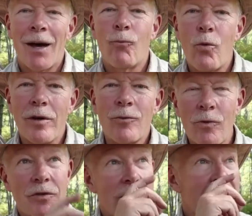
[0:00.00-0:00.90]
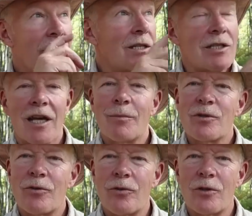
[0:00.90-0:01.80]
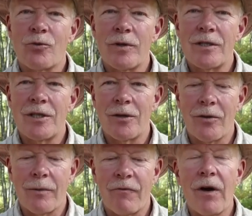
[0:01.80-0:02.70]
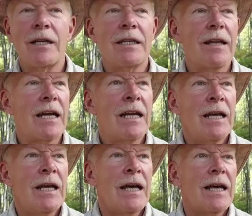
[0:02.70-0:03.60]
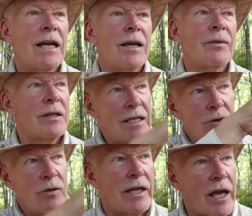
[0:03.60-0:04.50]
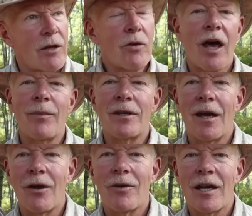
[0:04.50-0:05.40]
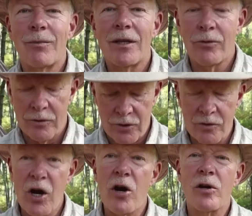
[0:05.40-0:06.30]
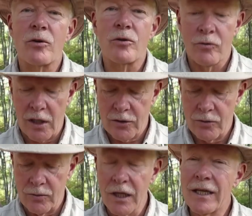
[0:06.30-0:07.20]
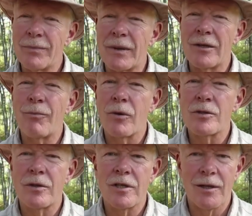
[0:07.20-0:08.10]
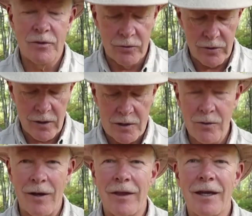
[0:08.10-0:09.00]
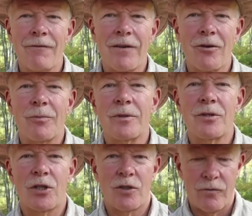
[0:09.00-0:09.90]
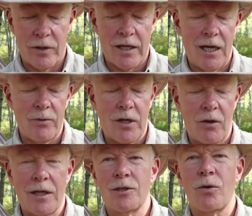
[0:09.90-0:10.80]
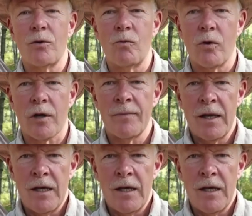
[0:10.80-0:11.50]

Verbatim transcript: I'm working with the sun as it comes through the trees here, and I'm finding that uh, you know, the angle coming down, that I'm either too dark or not too light, but most of the time too dark, so I think I've found a position for the camera now that's going to work.